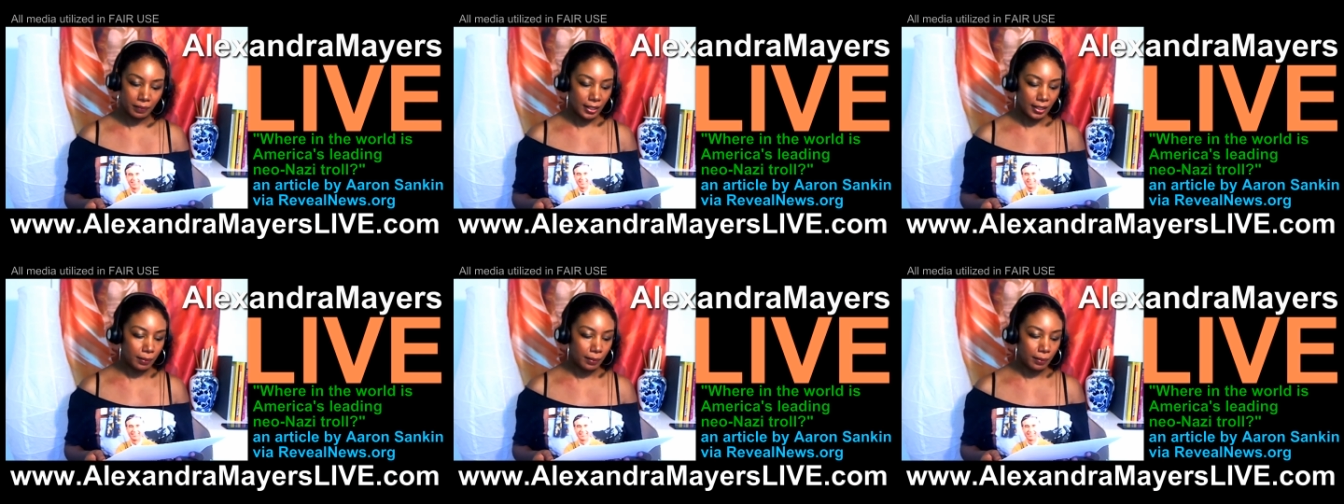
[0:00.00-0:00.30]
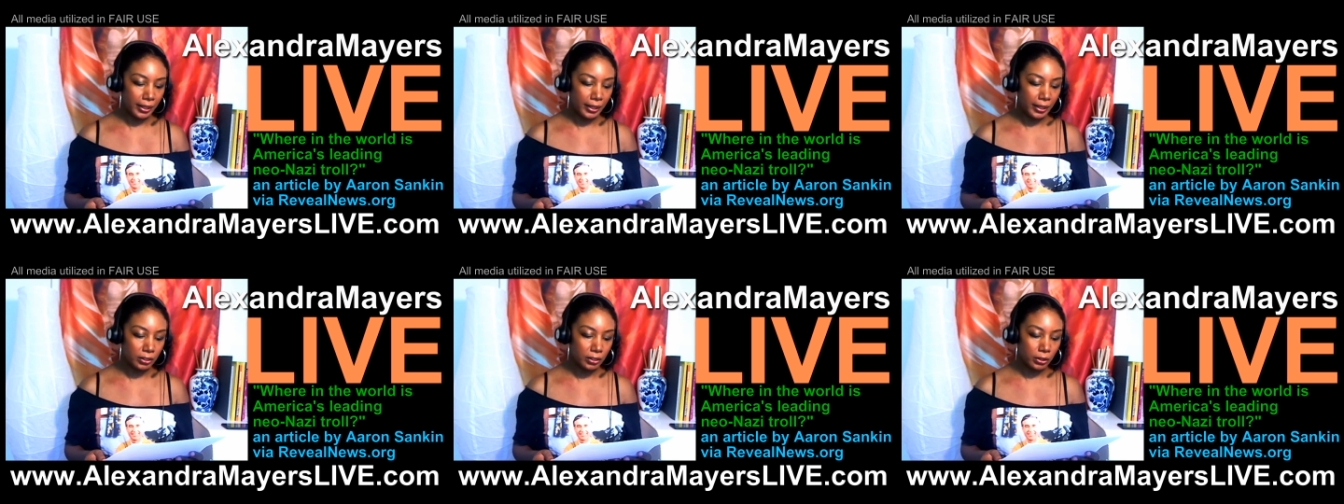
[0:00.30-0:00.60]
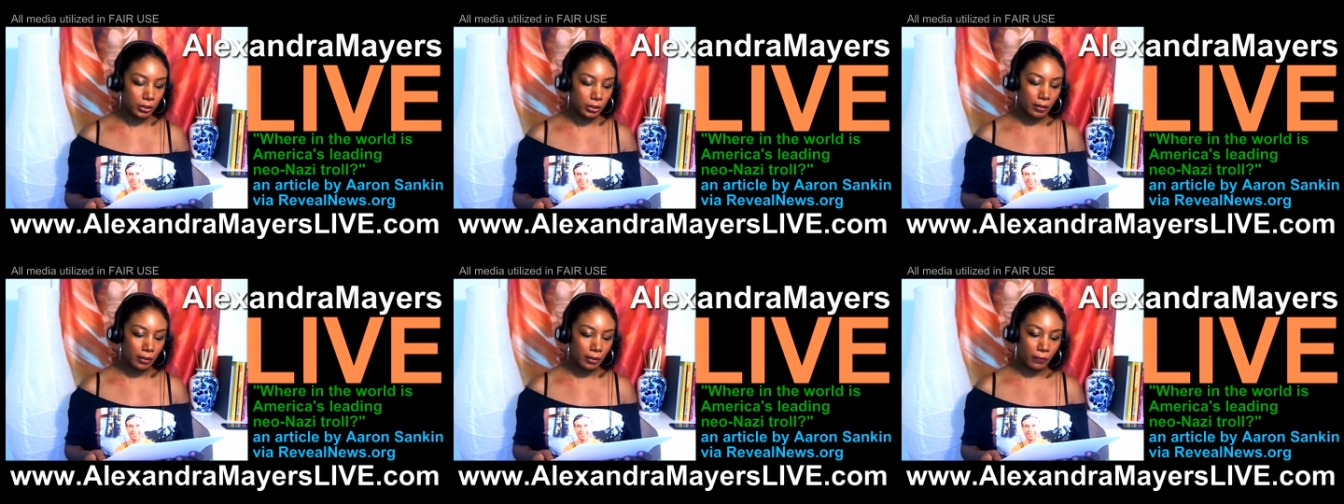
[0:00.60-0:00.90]
and make
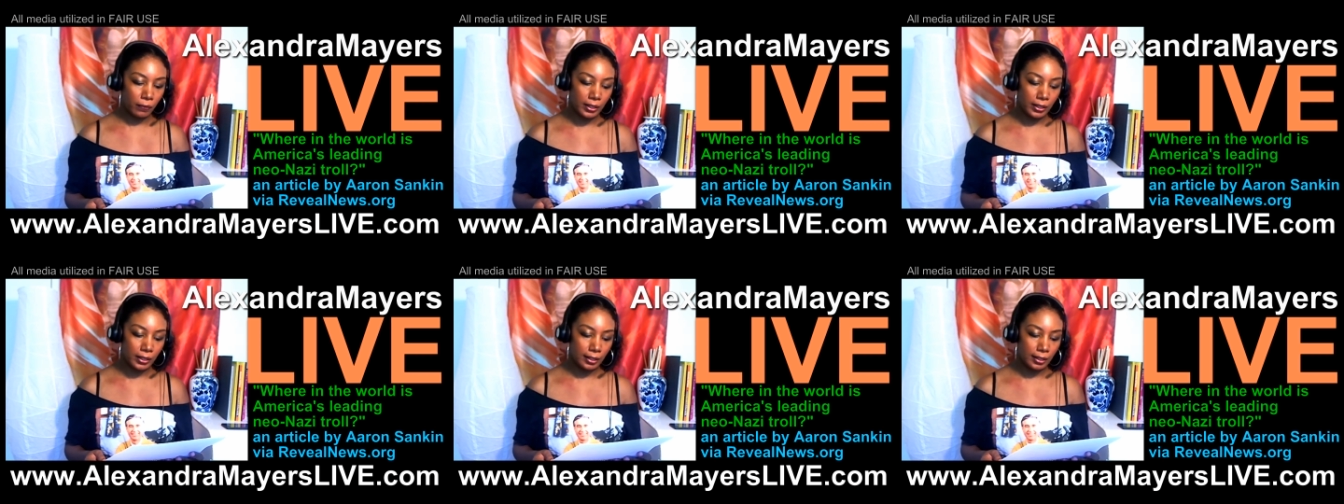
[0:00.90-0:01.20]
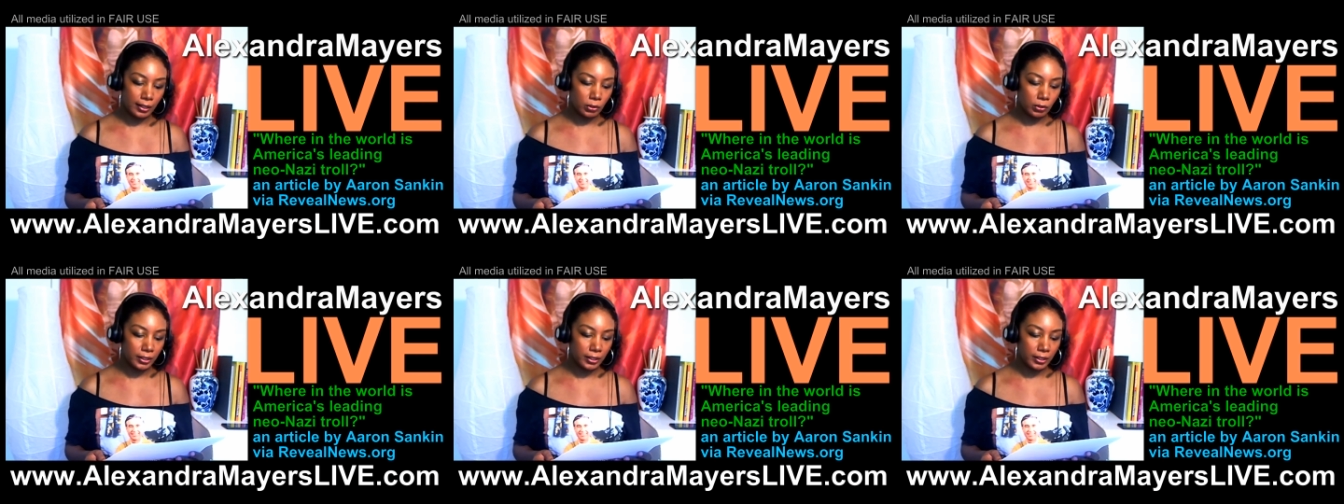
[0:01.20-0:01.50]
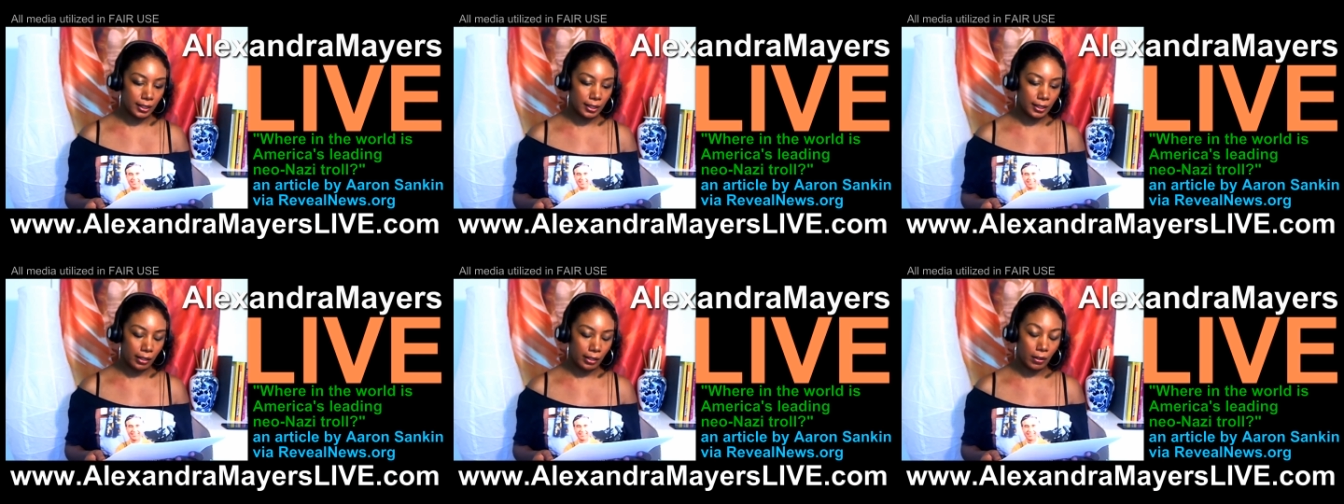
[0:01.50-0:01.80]
sure defendants
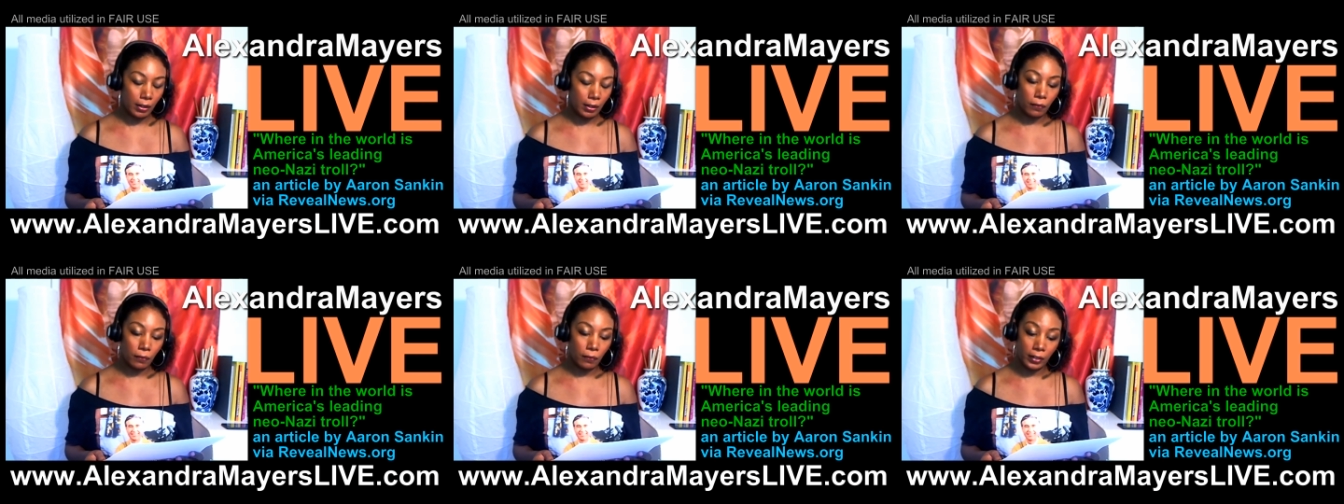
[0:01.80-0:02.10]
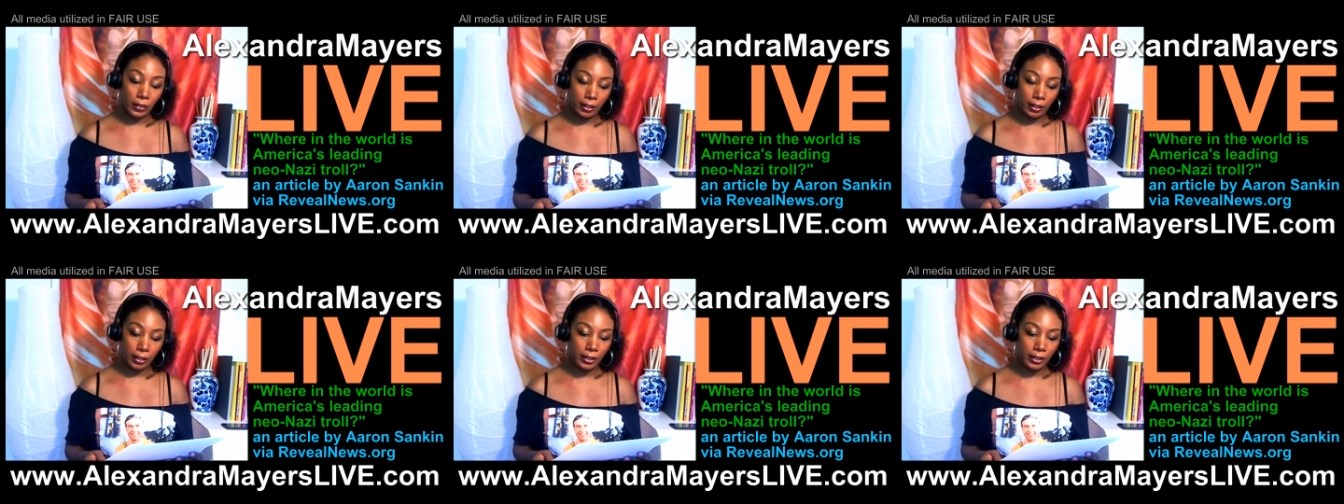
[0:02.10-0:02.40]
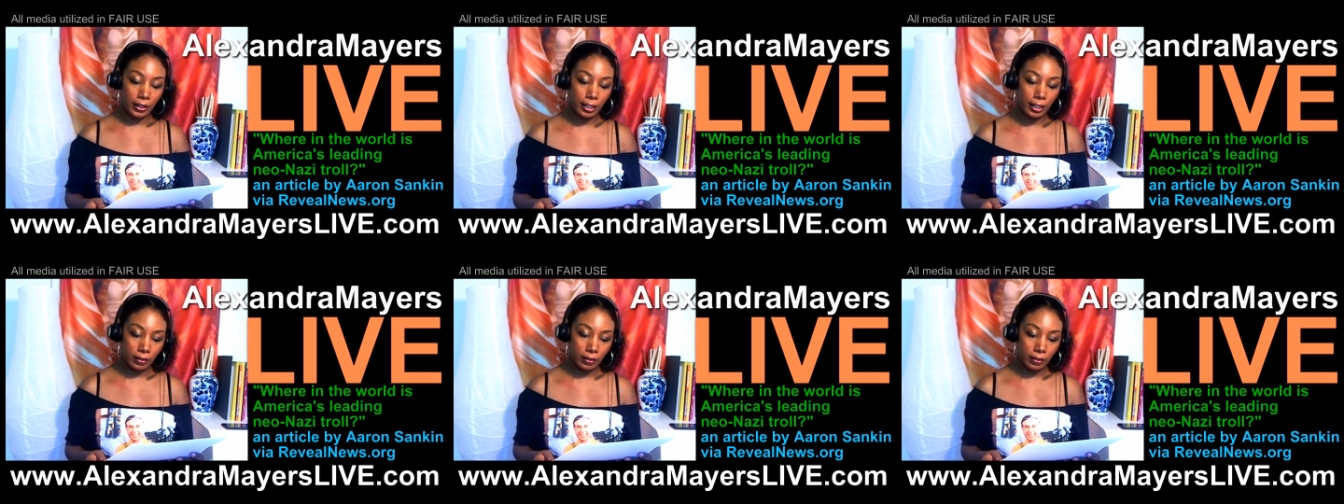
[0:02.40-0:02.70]
receive a fair
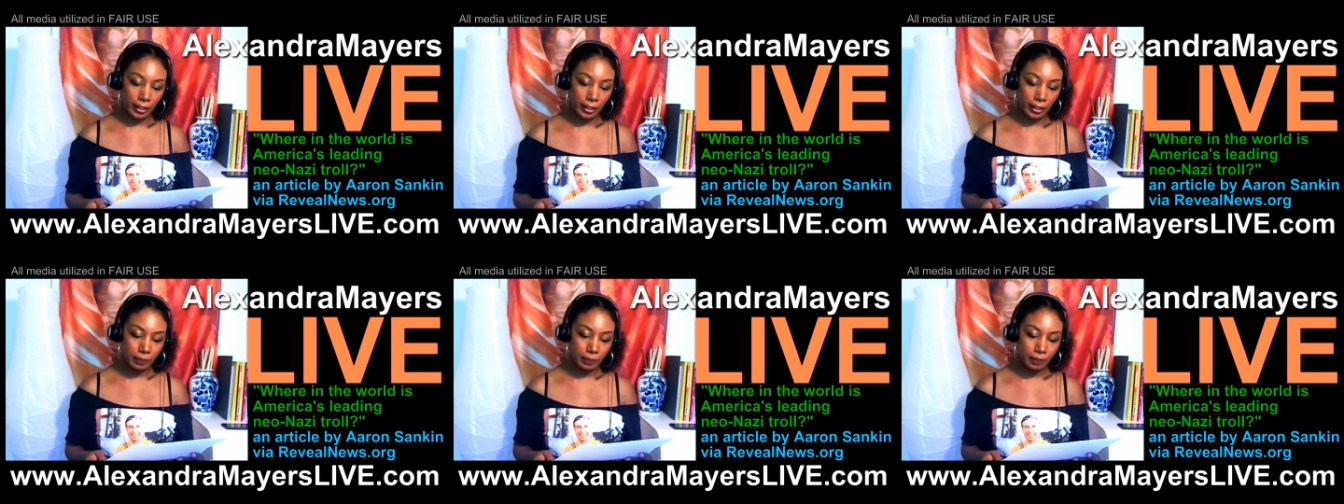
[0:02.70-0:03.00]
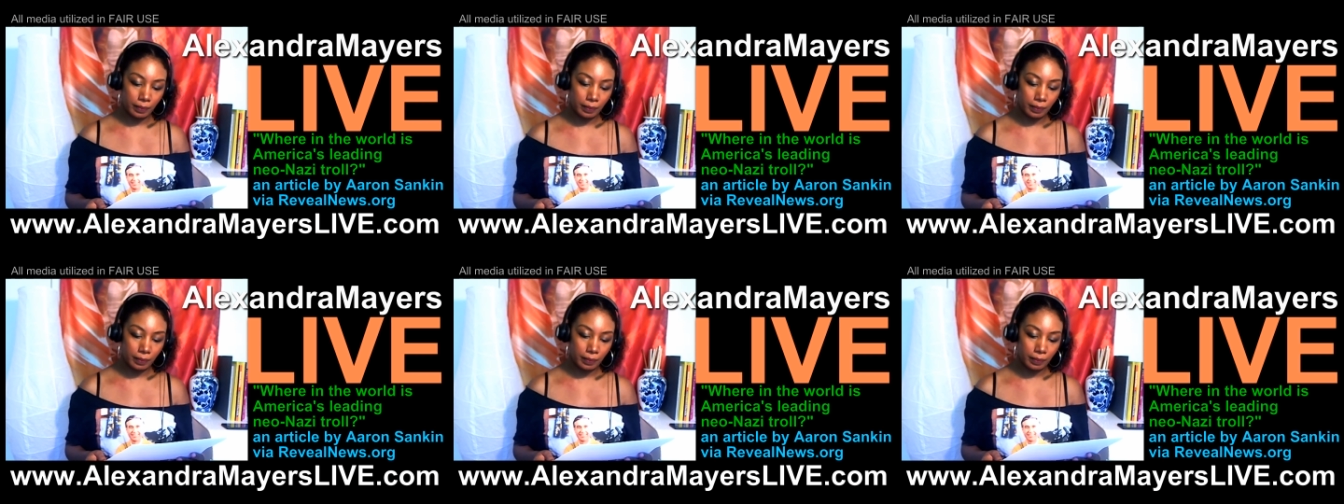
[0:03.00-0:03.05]
hearing.